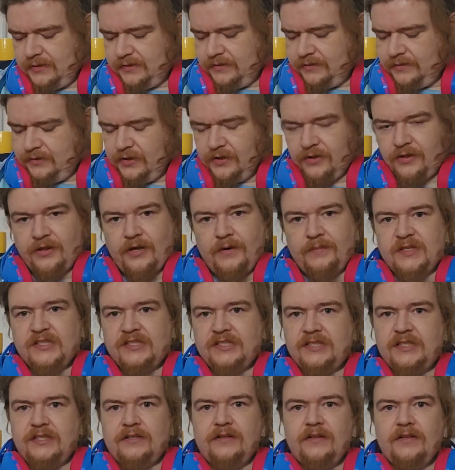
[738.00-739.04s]
Your thumb is
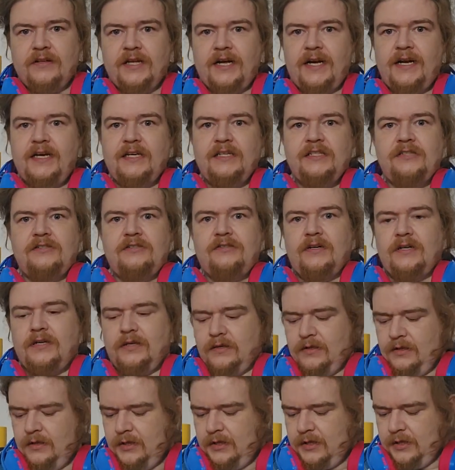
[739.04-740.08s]
still on that A string.
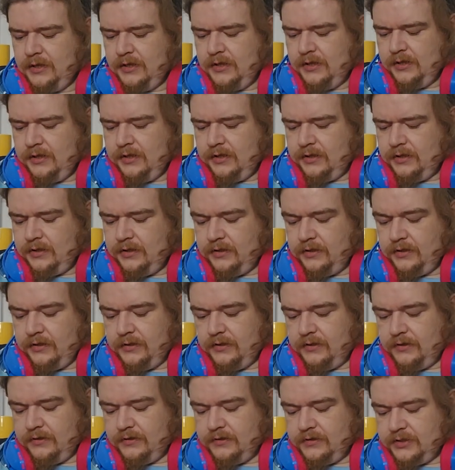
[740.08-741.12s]

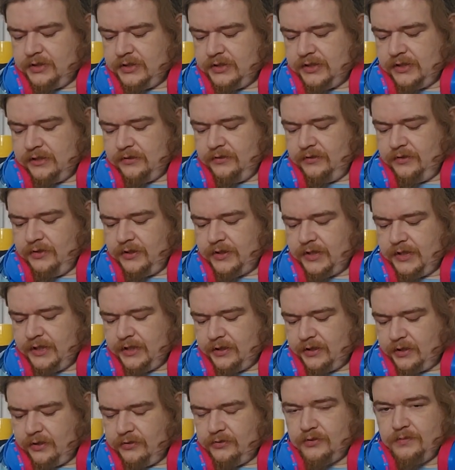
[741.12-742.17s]
You're still looking
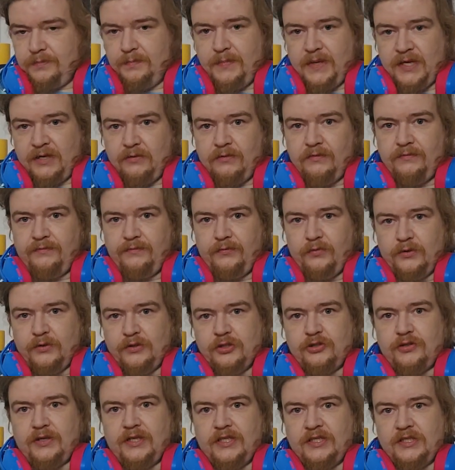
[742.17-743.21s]
at those middle 4
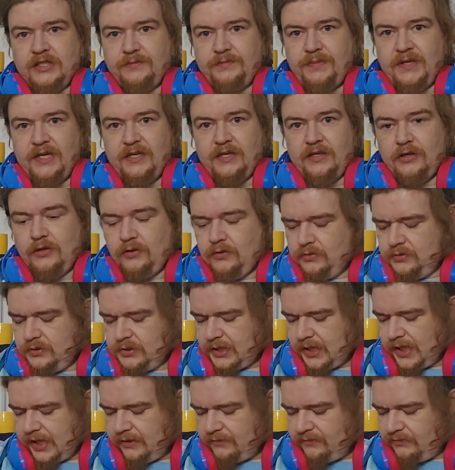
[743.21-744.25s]
strings as being used
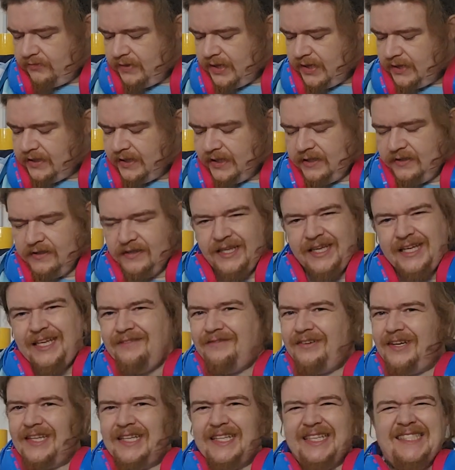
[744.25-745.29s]
and really
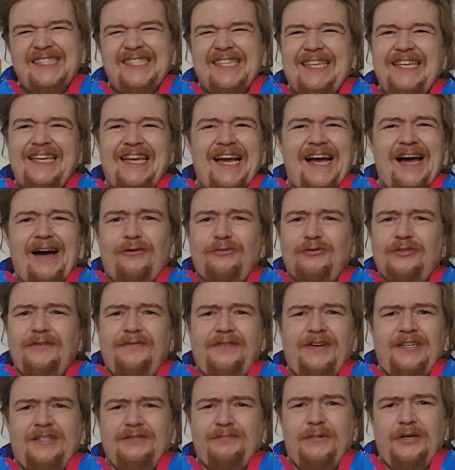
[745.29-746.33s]
leaving the D out of
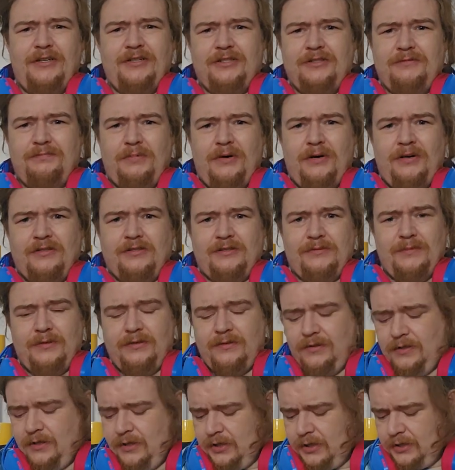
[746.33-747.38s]
it as much as possible.
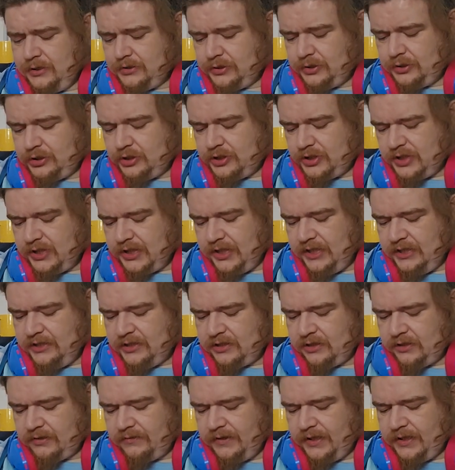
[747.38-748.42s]
Just these
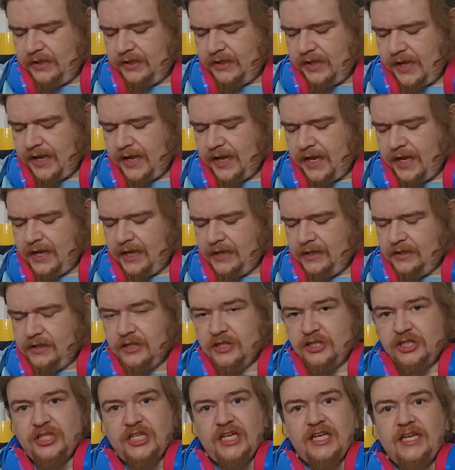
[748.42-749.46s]
3, the A, the
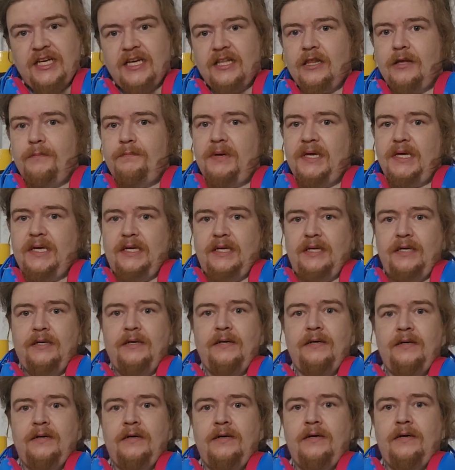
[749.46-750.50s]
G, and the B.
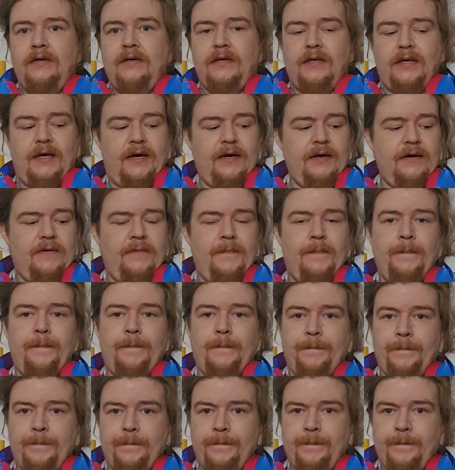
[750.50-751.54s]
Yeah? You